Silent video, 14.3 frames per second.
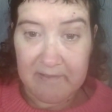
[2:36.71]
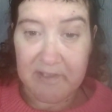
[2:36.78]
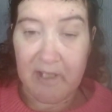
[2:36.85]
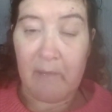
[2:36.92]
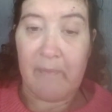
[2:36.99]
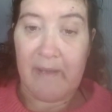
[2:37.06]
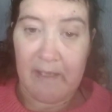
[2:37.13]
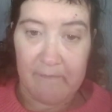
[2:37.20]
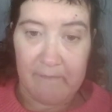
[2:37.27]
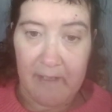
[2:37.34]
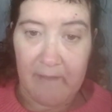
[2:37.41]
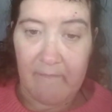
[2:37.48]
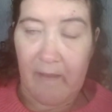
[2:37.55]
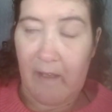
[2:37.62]
child
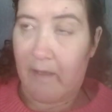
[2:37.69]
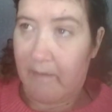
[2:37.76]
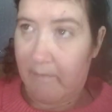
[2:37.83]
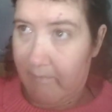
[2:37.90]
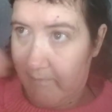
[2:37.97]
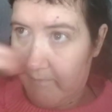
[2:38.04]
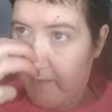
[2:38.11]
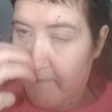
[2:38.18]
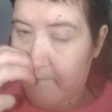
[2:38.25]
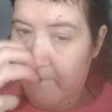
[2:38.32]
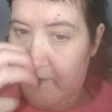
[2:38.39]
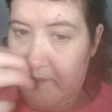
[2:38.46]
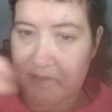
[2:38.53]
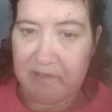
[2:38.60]
benefit and that, and at
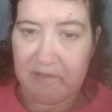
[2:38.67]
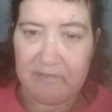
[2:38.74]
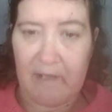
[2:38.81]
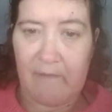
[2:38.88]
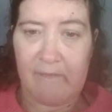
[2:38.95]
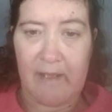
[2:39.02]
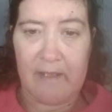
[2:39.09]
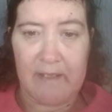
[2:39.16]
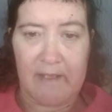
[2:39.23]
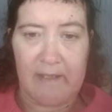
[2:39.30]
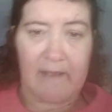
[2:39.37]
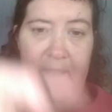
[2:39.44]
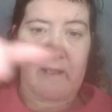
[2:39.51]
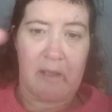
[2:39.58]
first you used to have like
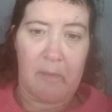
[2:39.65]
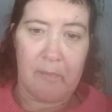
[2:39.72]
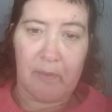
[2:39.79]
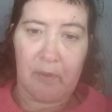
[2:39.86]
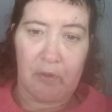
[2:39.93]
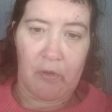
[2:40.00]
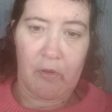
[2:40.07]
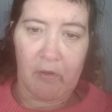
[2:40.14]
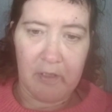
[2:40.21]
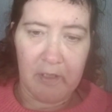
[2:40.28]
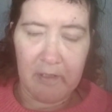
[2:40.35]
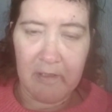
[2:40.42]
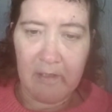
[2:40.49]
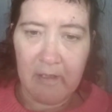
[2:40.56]
in like a book,